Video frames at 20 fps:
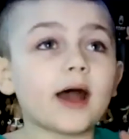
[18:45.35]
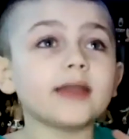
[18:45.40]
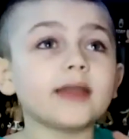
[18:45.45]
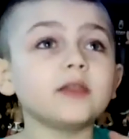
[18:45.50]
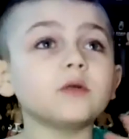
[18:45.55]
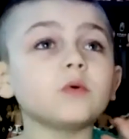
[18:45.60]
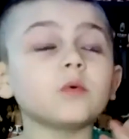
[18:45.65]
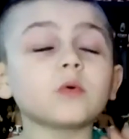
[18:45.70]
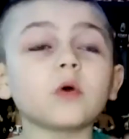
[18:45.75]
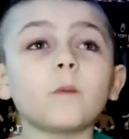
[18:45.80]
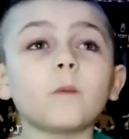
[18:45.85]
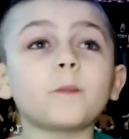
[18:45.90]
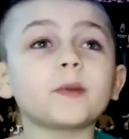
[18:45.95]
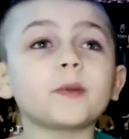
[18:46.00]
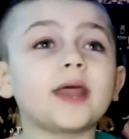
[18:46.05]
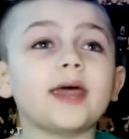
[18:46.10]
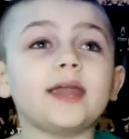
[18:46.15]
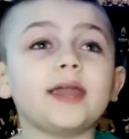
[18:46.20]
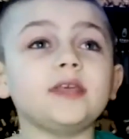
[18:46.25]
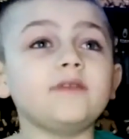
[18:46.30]
I don't
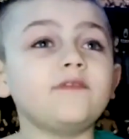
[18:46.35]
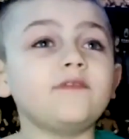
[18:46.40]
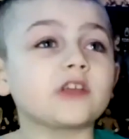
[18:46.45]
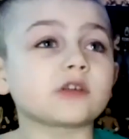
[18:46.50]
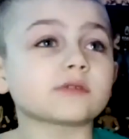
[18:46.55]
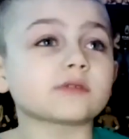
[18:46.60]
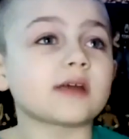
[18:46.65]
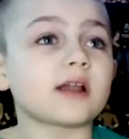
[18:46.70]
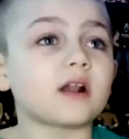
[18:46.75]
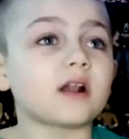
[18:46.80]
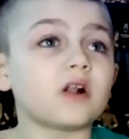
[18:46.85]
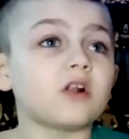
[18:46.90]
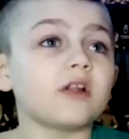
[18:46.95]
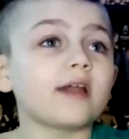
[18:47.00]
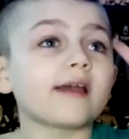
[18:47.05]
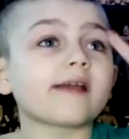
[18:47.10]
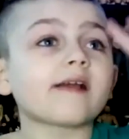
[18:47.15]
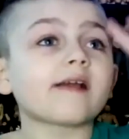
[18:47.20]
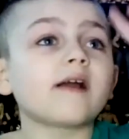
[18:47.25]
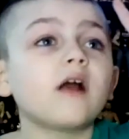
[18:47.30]
open any figures that are
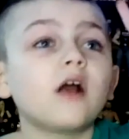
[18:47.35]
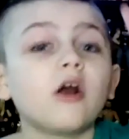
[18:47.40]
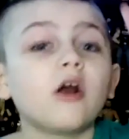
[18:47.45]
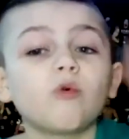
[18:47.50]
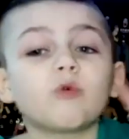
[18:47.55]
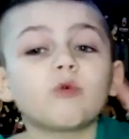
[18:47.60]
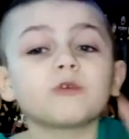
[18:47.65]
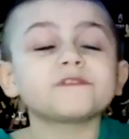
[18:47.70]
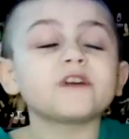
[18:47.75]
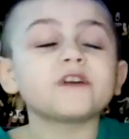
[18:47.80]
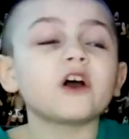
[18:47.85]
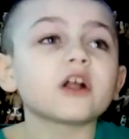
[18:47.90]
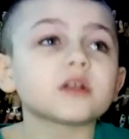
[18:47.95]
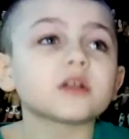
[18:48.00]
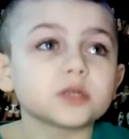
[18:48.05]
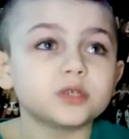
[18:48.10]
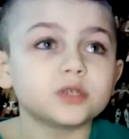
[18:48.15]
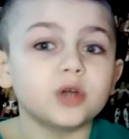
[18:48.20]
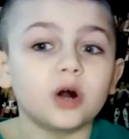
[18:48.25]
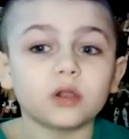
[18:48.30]
worth
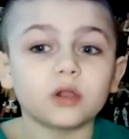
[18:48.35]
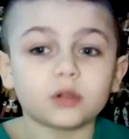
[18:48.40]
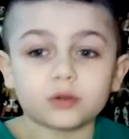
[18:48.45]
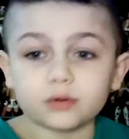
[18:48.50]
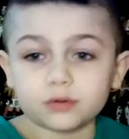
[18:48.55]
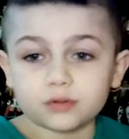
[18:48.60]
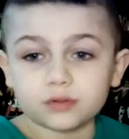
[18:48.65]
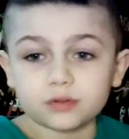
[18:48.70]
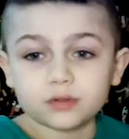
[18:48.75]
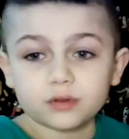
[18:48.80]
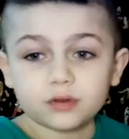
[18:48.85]
$100.